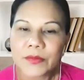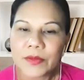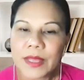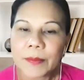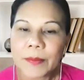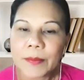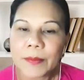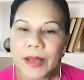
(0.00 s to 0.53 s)
with
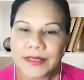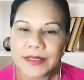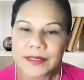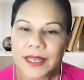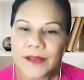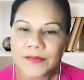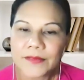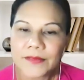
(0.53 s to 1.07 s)
their partner
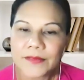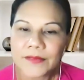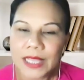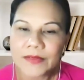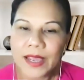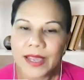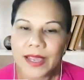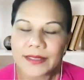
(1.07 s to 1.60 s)
after they
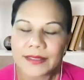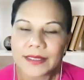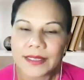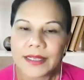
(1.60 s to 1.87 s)
have had